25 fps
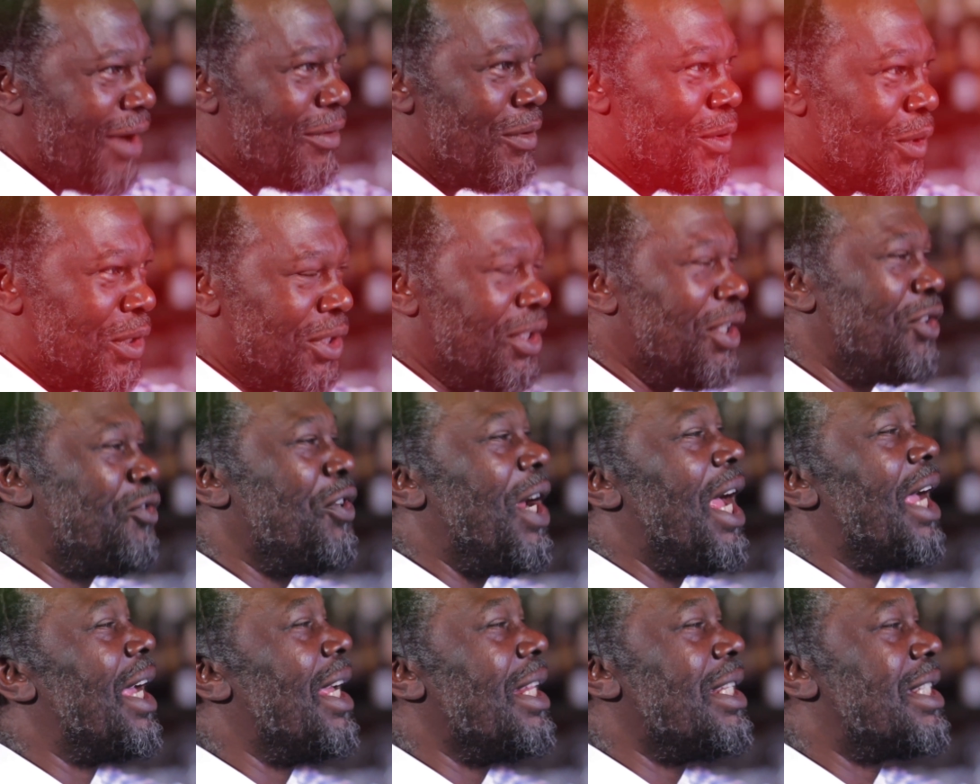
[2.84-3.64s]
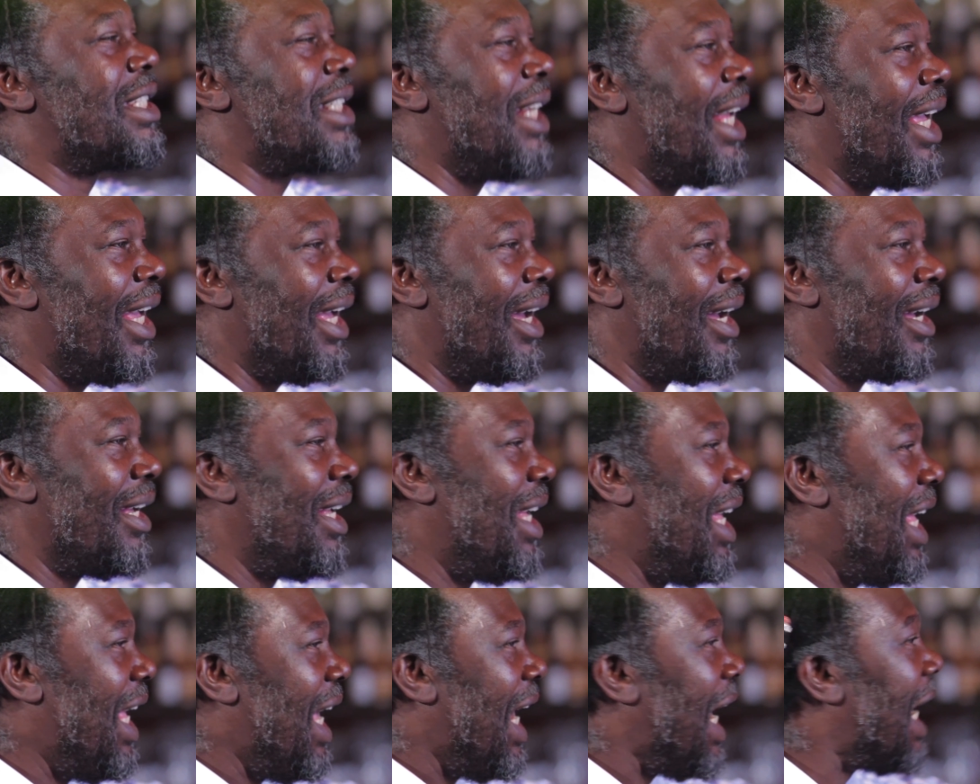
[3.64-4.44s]
Roots, the Dragon Slayer,
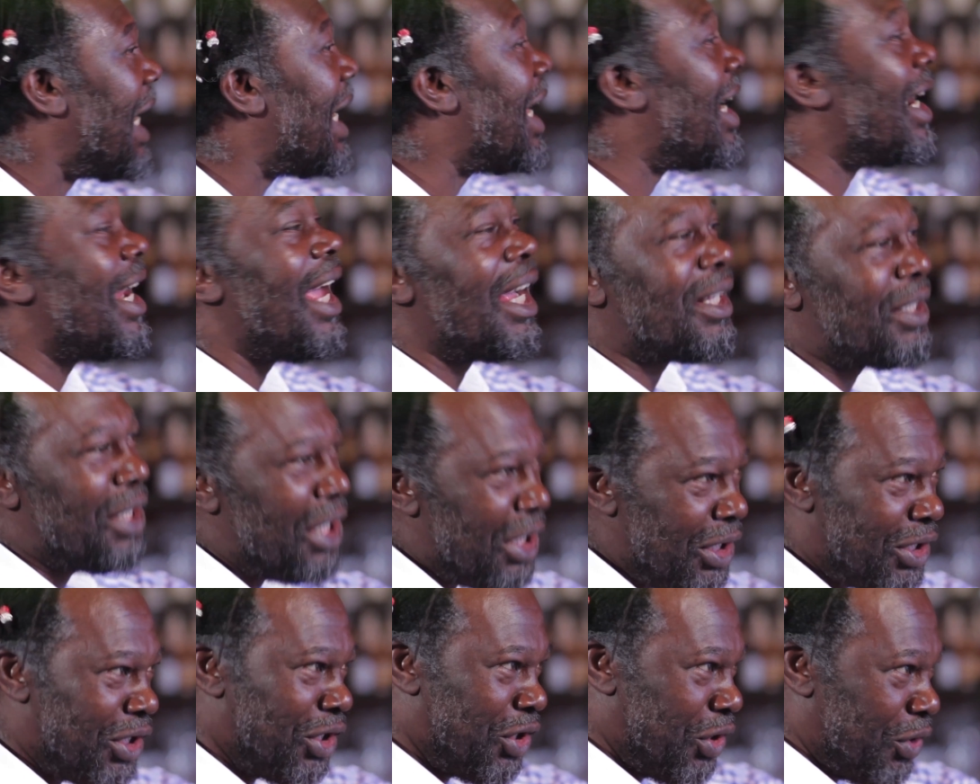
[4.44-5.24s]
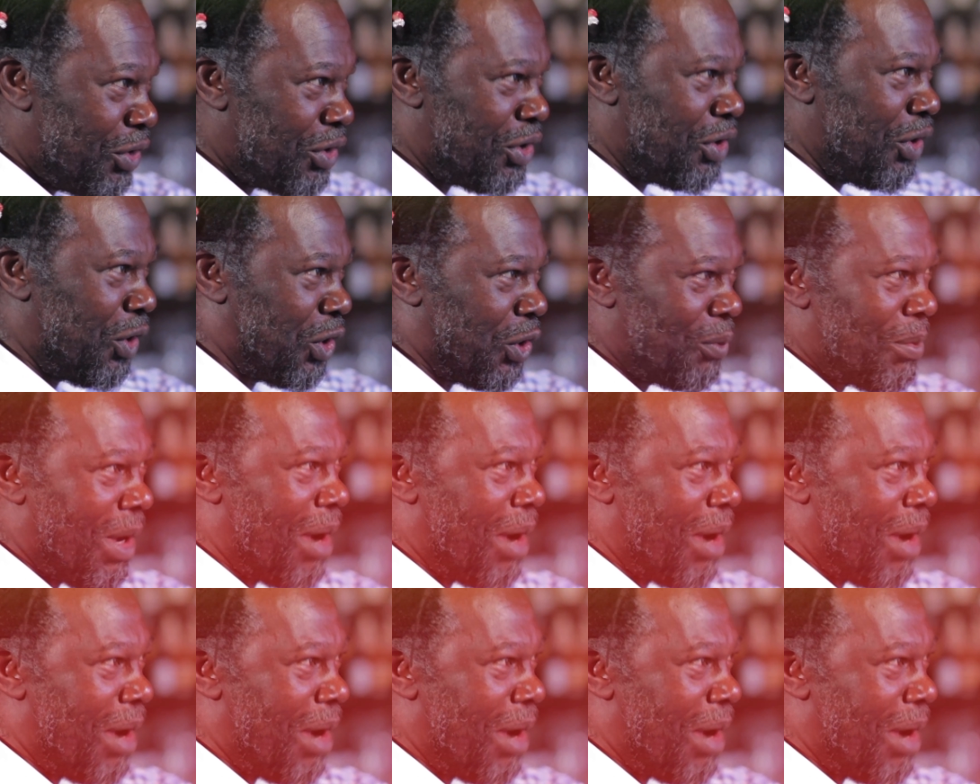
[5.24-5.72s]
and I'd like to introduce you to